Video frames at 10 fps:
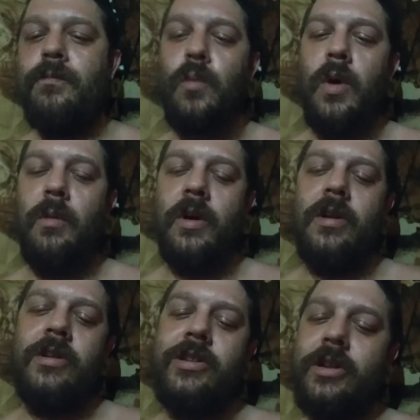What we're
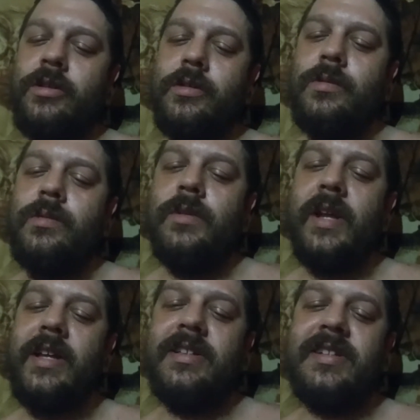going to do
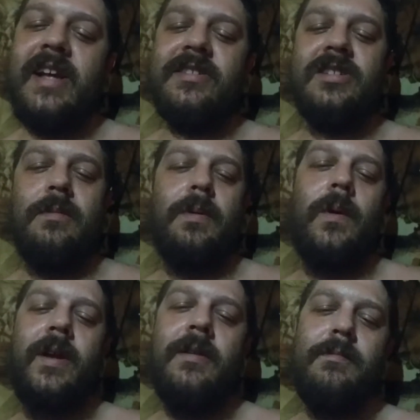is, at some
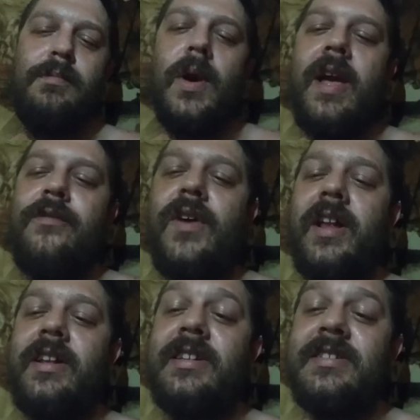point, Bray
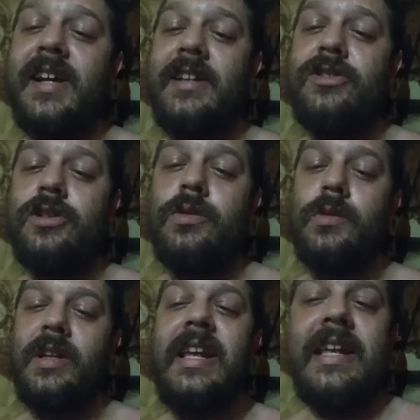finally decides
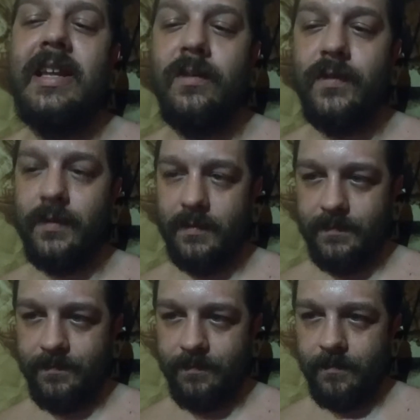to leave
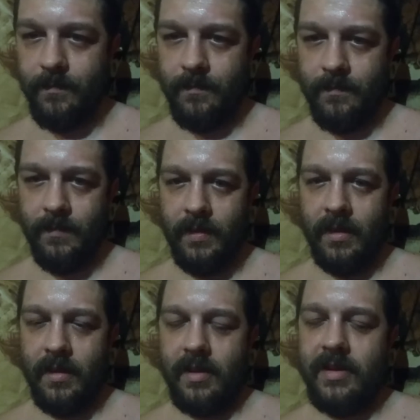
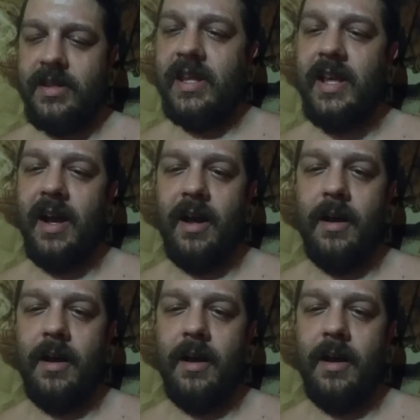the